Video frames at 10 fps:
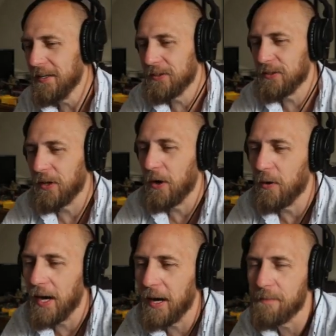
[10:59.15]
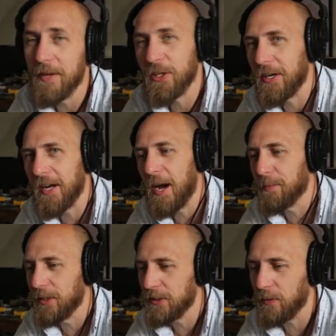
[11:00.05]
So mission
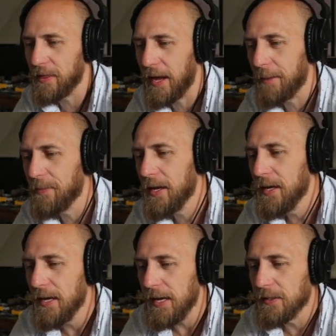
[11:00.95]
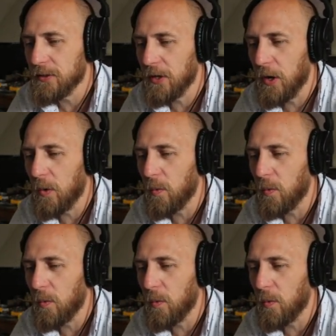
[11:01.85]
accomplished with that. And so